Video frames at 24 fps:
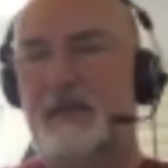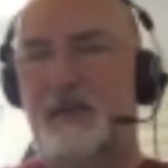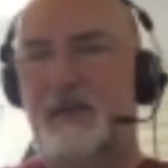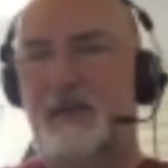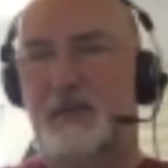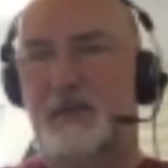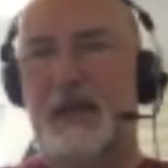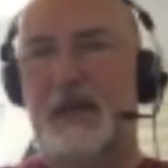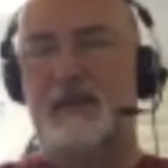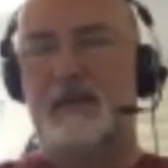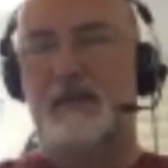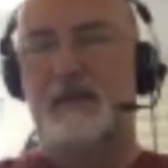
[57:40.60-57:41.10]

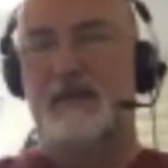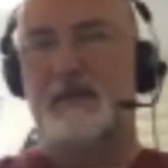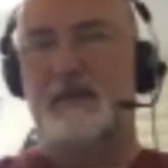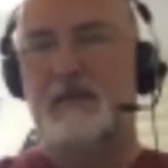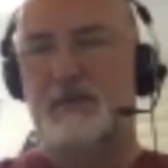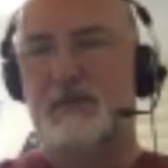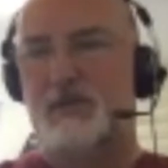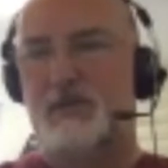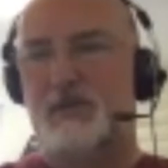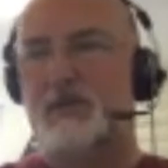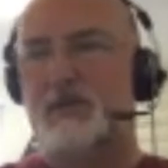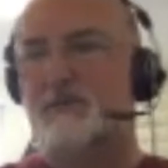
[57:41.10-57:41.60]
the pain
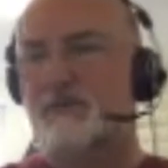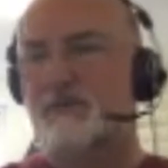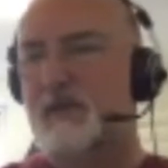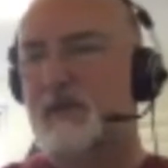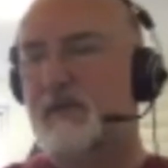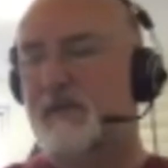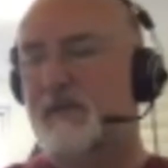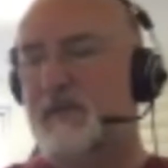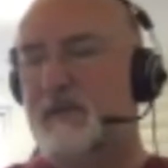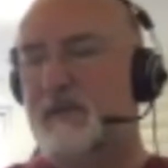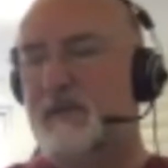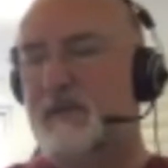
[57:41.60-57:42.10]
that Jake
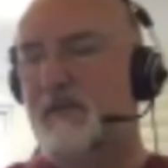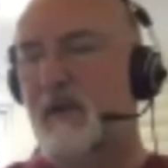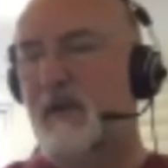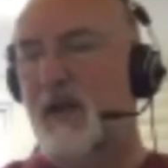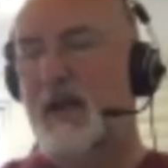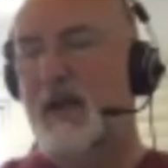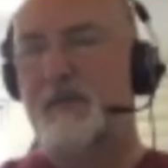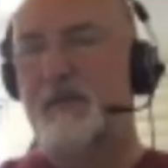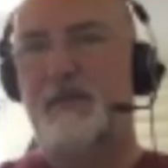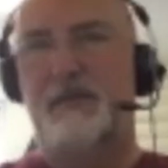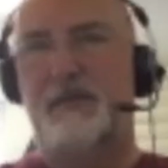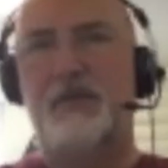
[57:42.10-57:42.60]
would have
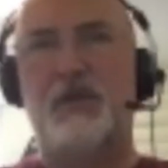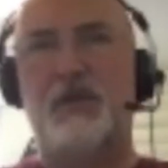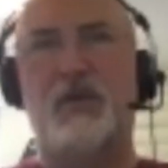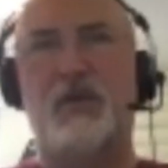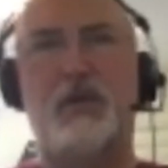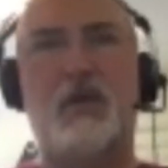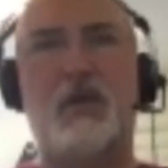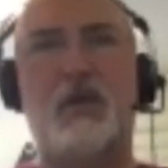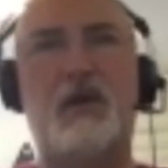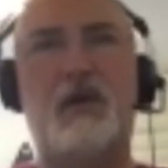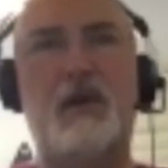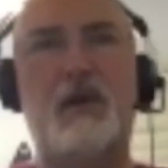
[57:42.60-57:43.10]
described
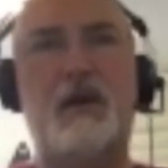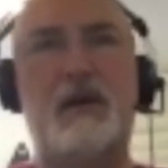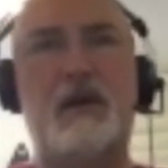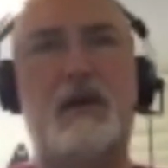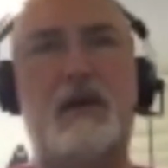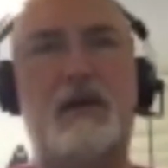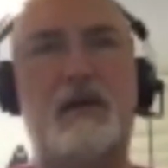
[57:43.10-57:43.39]
for